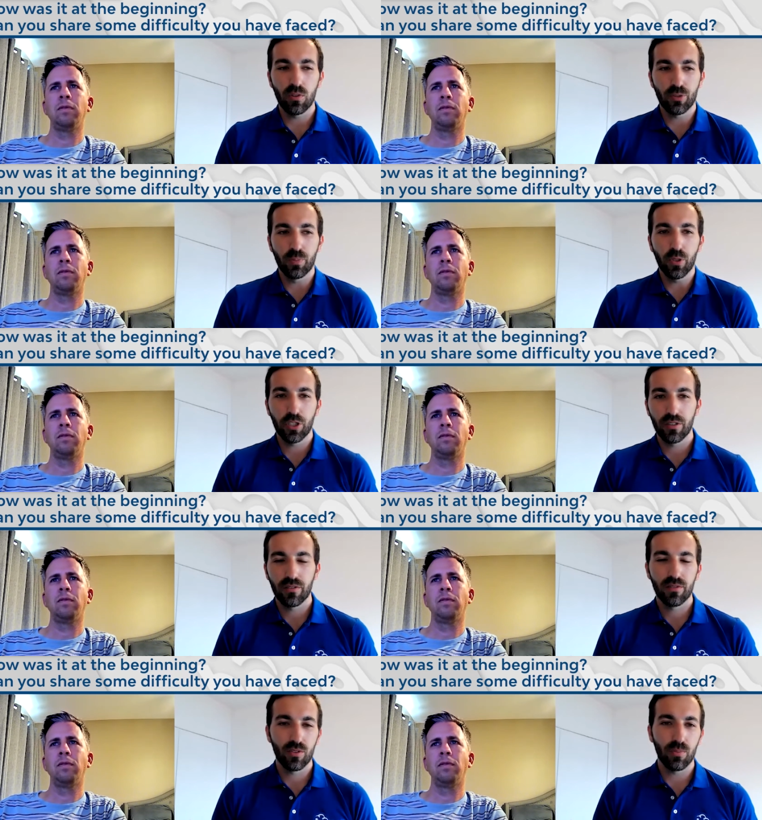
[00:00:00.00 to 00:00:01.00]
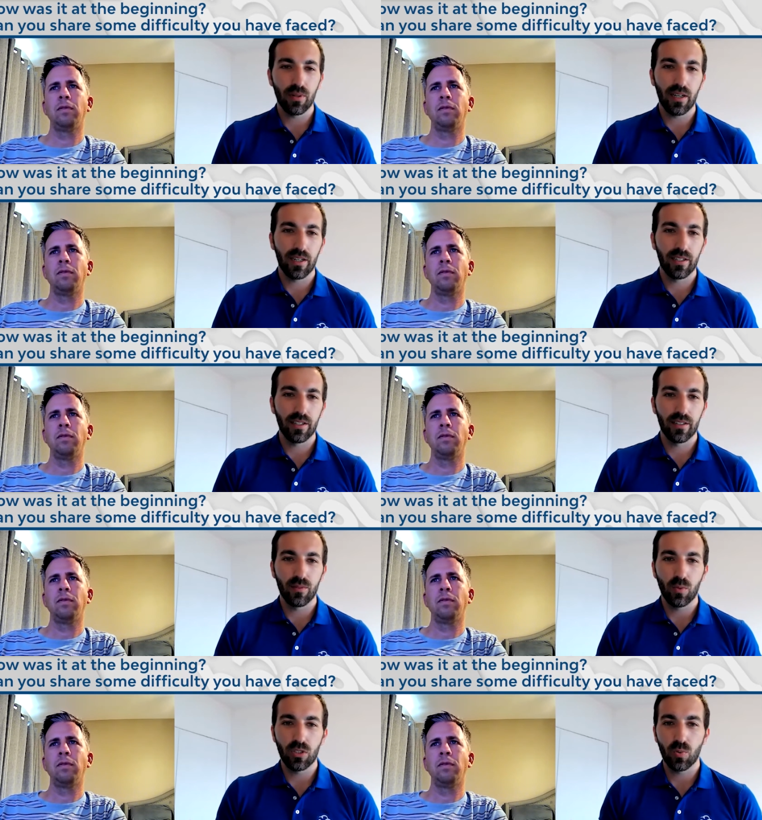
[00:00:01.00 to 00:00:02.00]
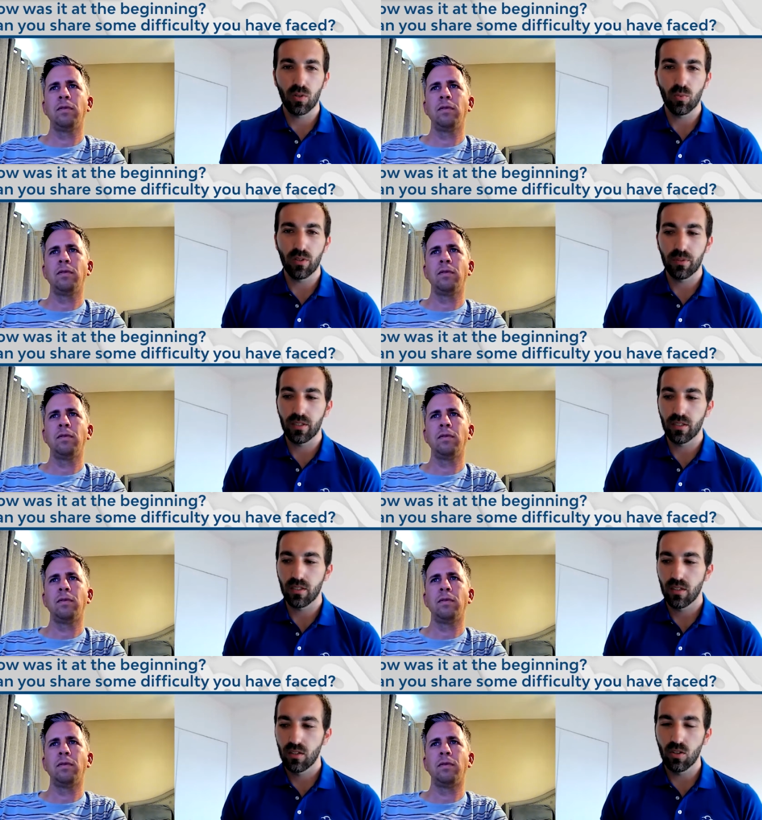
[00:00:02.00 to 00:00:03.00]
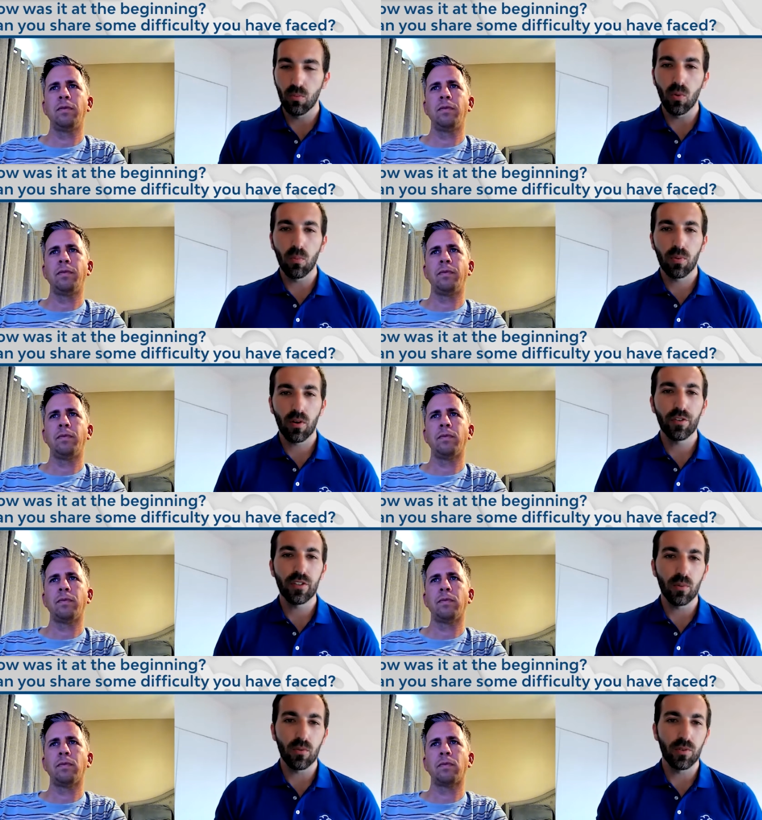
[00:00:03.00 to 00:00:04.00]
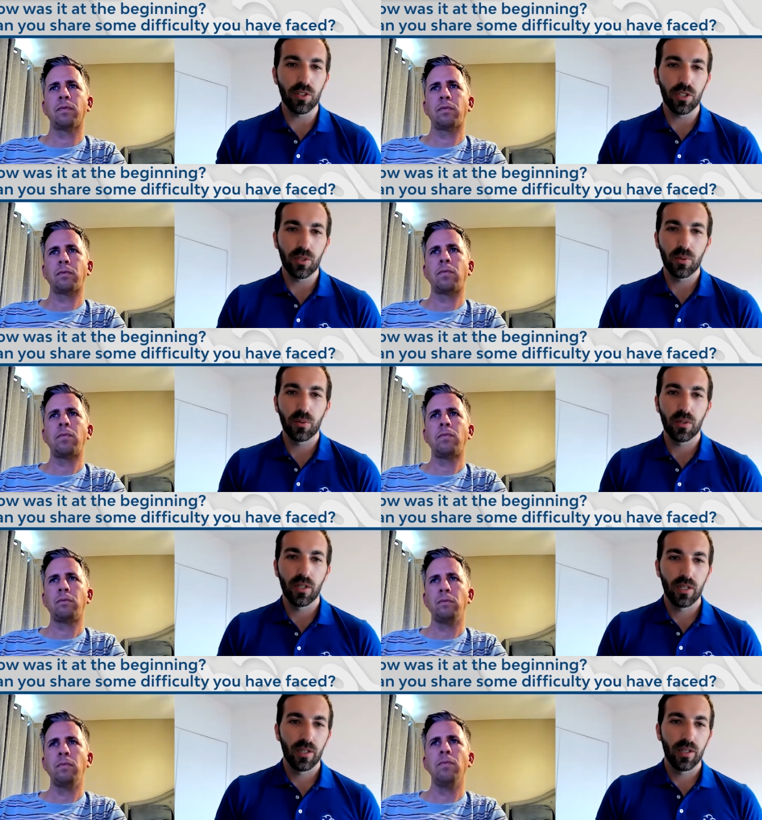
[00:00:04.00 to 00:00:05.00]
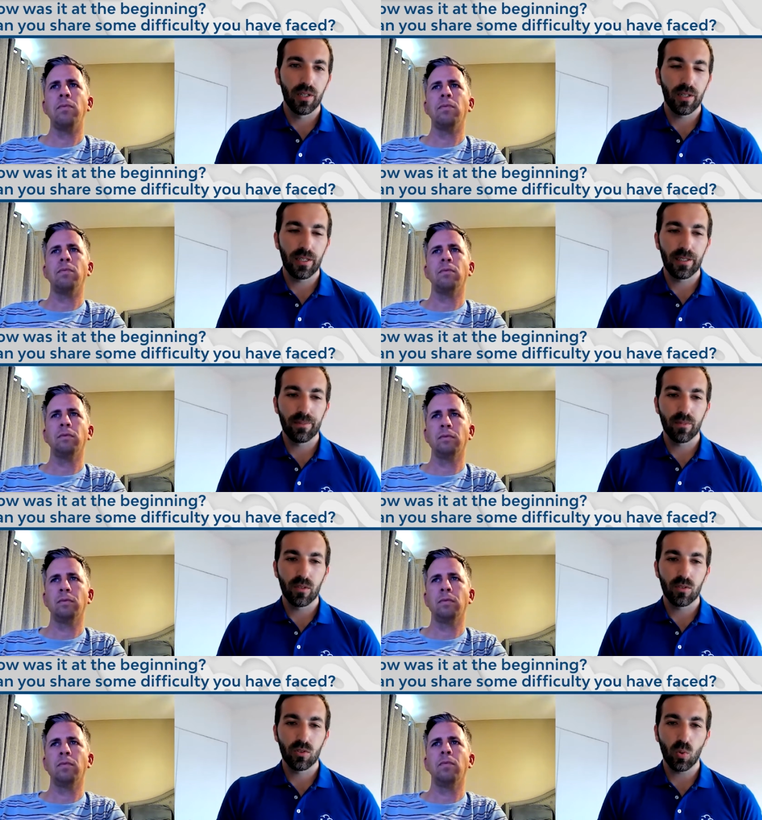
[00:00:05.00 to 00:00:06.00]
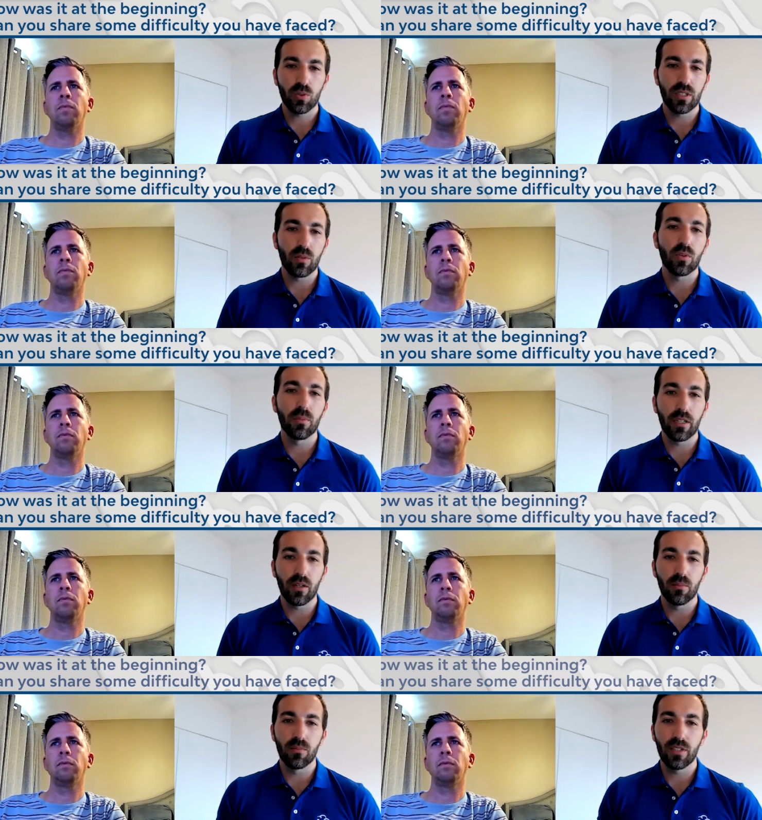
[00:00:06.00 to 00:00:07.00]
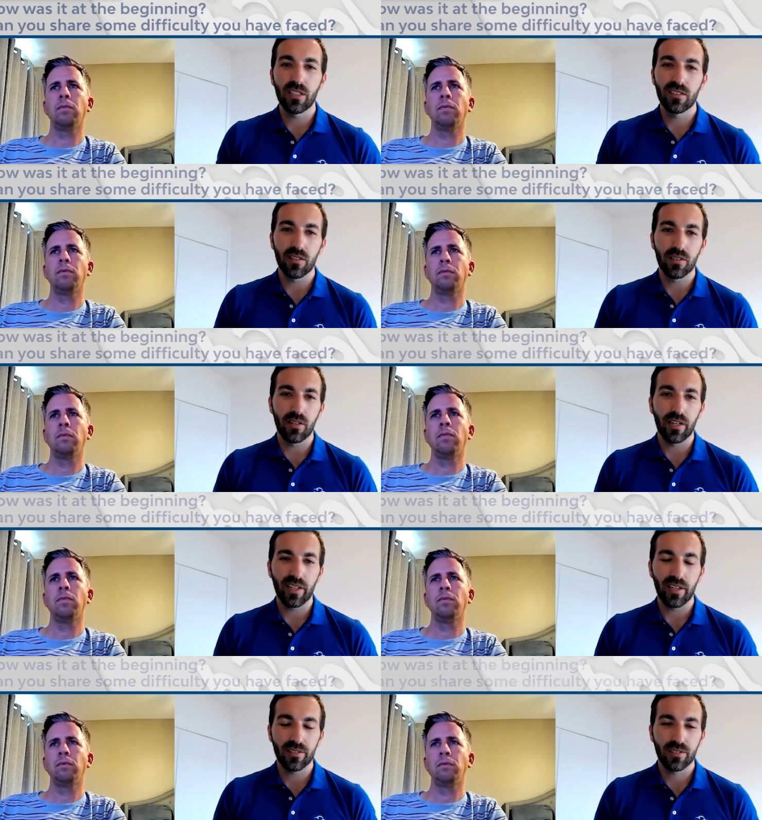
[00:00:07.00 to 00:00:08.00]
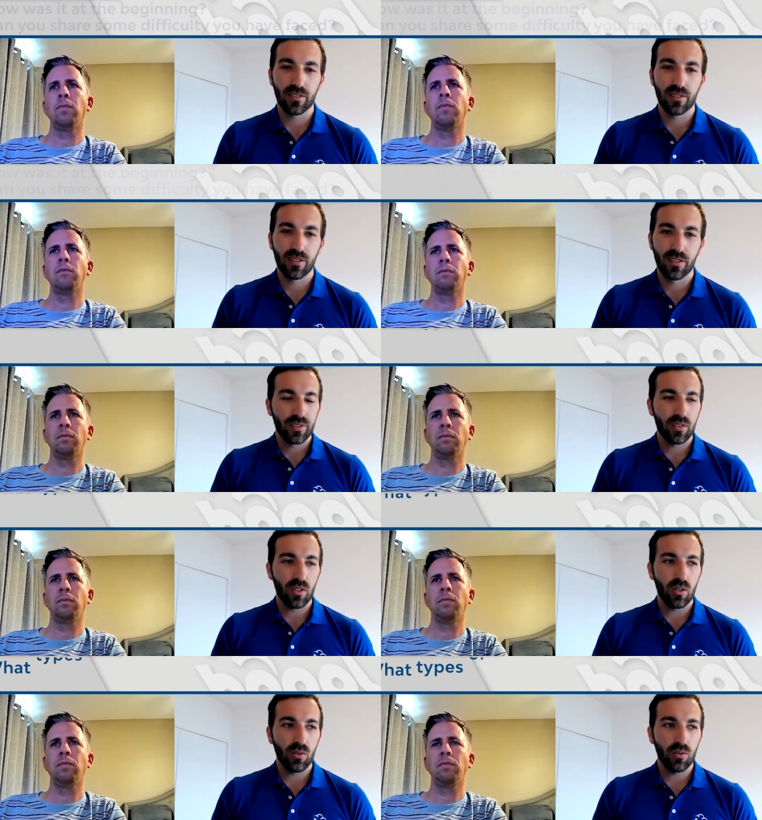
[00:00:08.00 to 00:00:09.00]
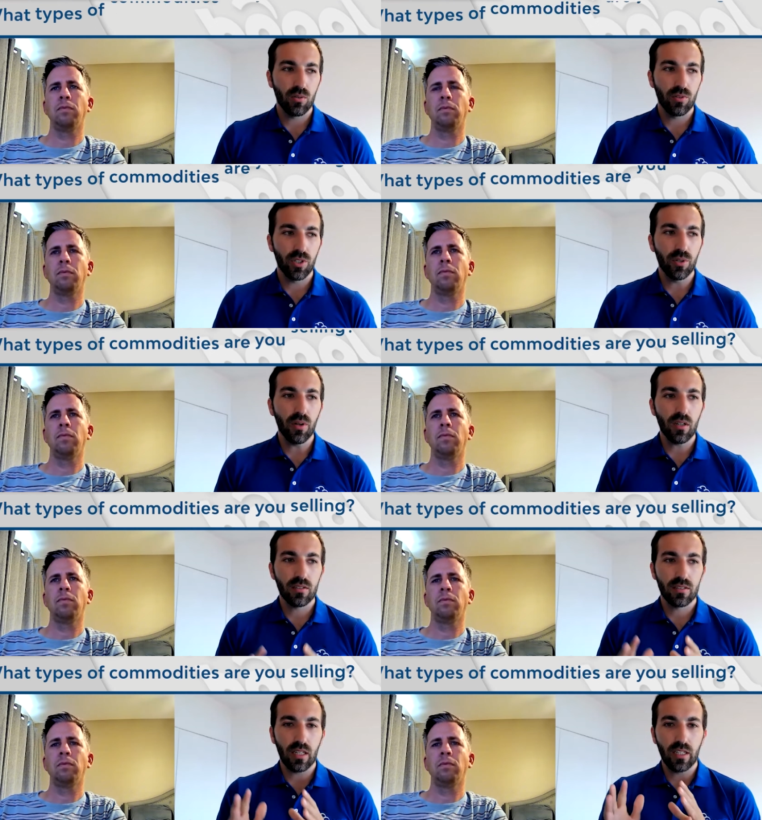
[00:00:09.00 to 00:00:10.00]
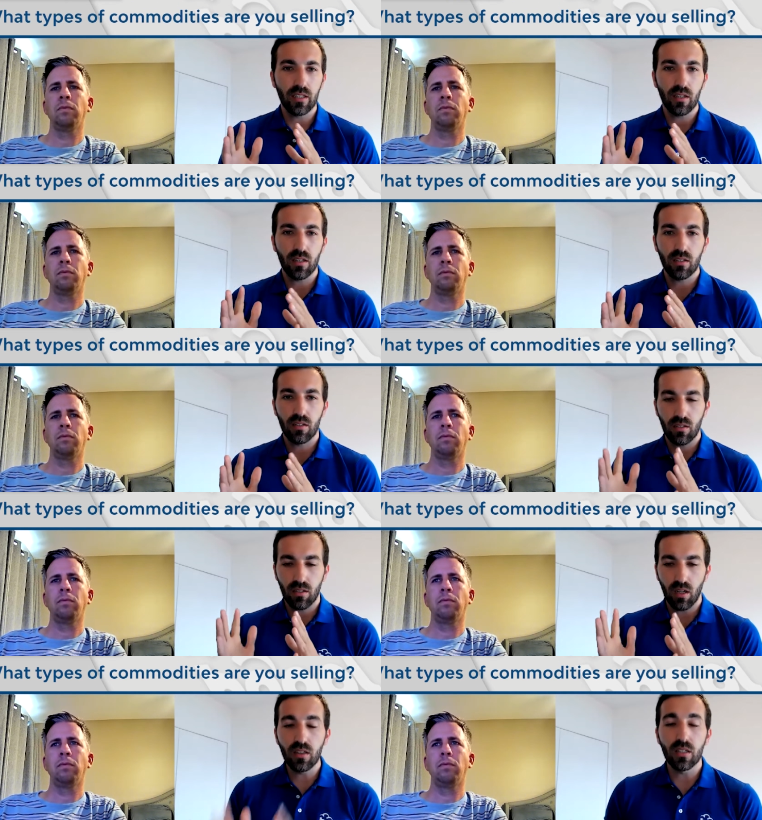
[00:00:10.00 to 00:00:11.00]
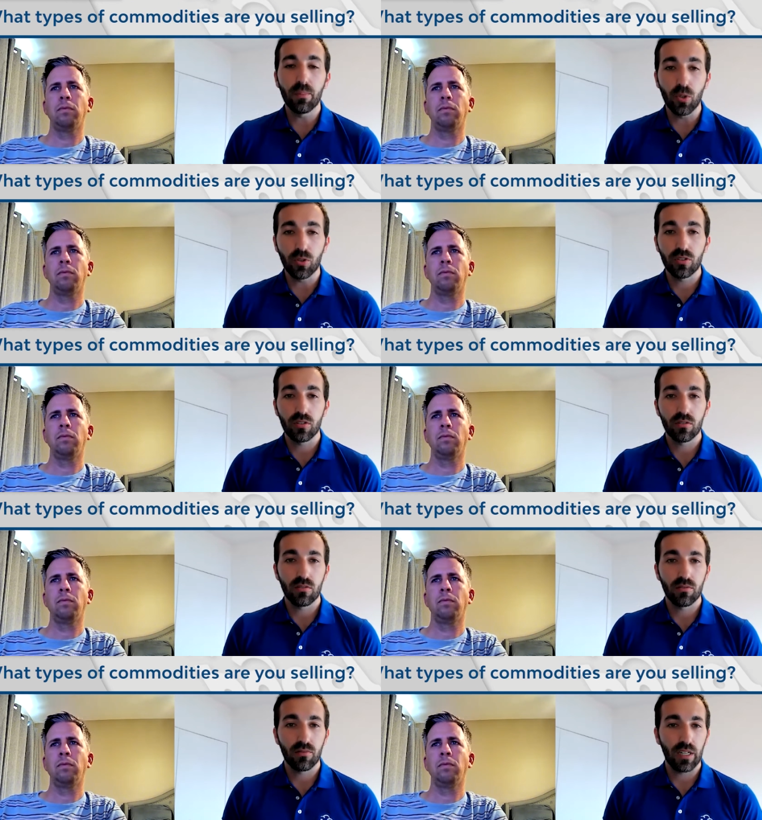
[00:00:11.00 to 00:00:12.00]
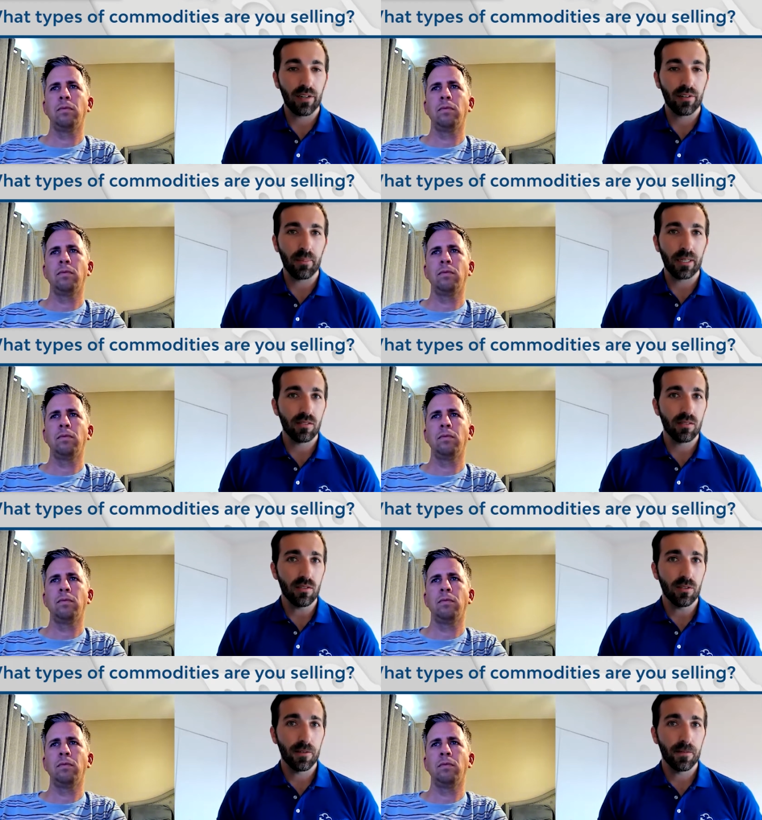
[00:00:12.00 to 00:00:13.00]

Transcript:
Speaker 1: which book to buy and which one will be the more profitable for you, and sourcing will become easier, I guess. So you are selling only books right now on Amazon?